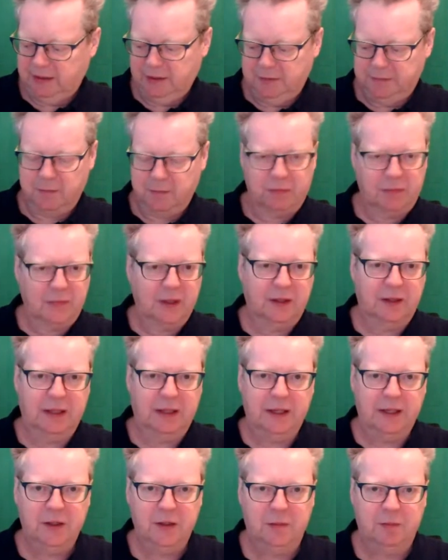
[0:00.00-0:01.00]
So
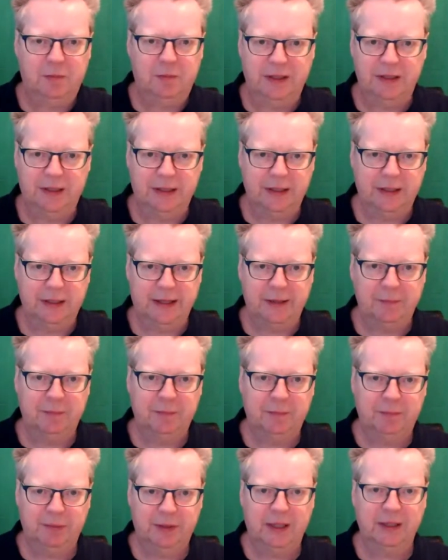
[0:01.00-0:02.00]
they do brilliantly.
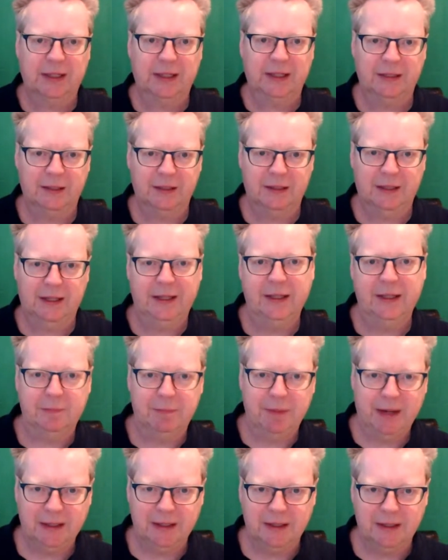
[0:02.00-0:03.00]
They plug in
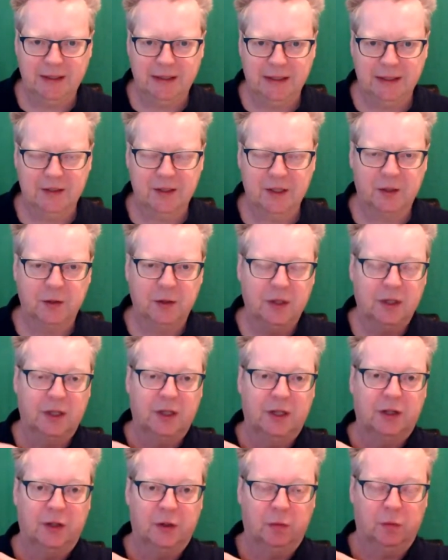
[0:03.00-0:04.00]
independently, so
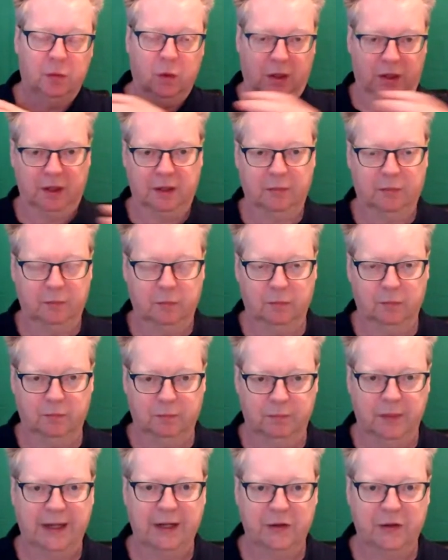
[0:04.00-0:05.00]
you'd want to
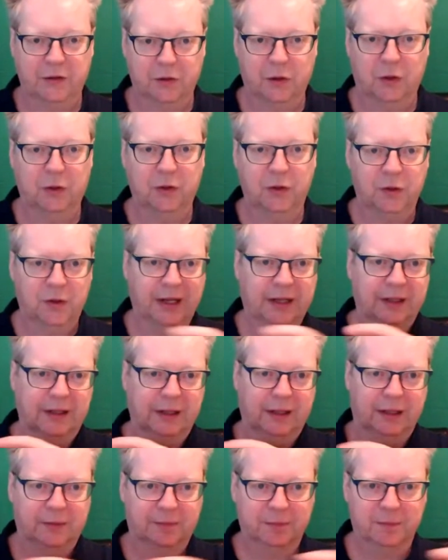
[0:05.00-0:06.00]
make sure you
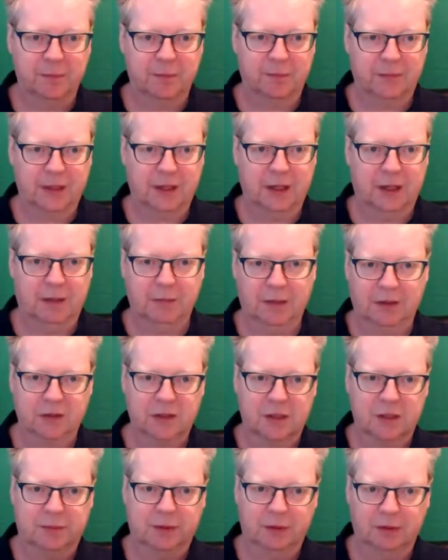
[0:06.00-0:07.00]
get a
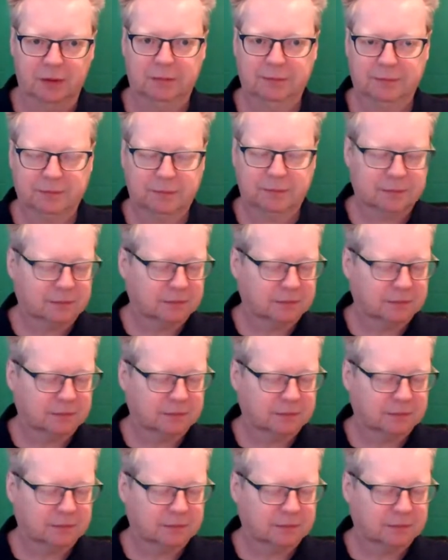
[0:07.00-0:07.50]
multiple